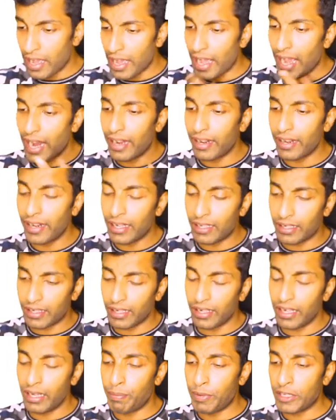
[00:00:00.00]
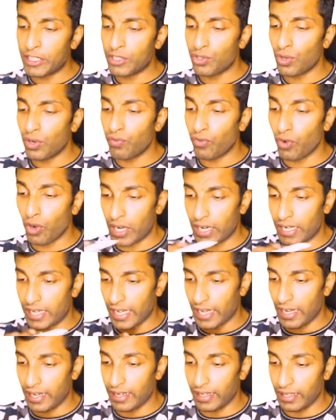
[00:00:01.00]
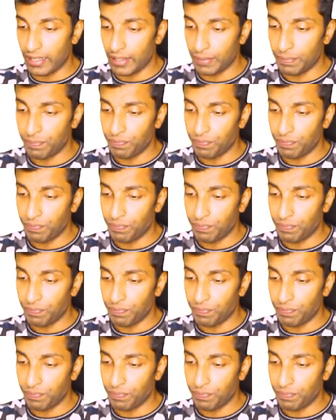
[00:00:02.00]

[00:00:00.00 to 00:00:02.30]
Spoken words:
and it depends on volatility.